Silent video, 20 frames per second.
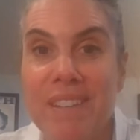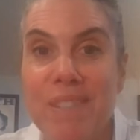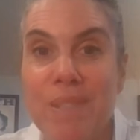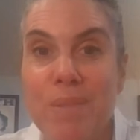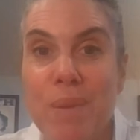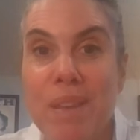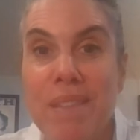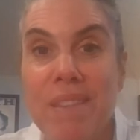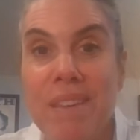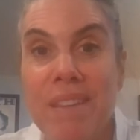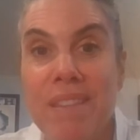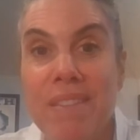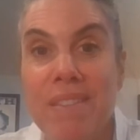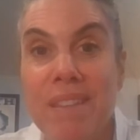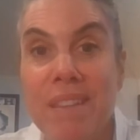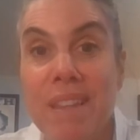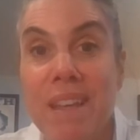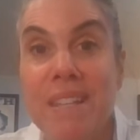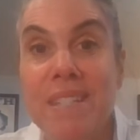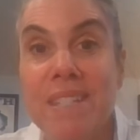So I think
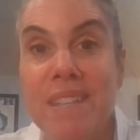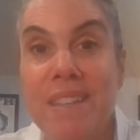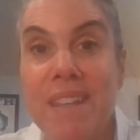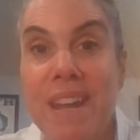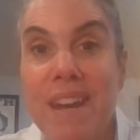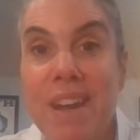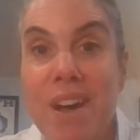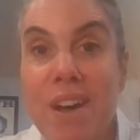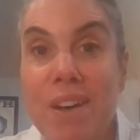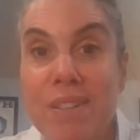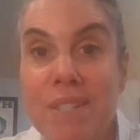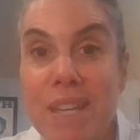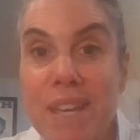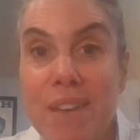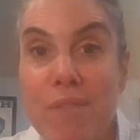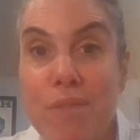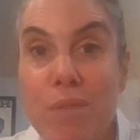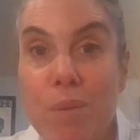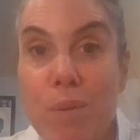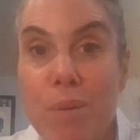the lesson that I'll
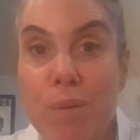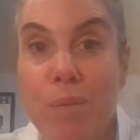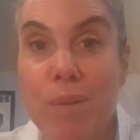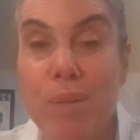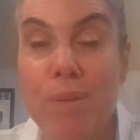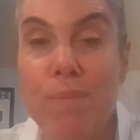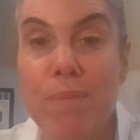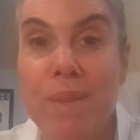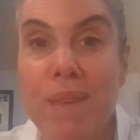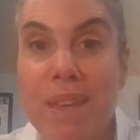take forward with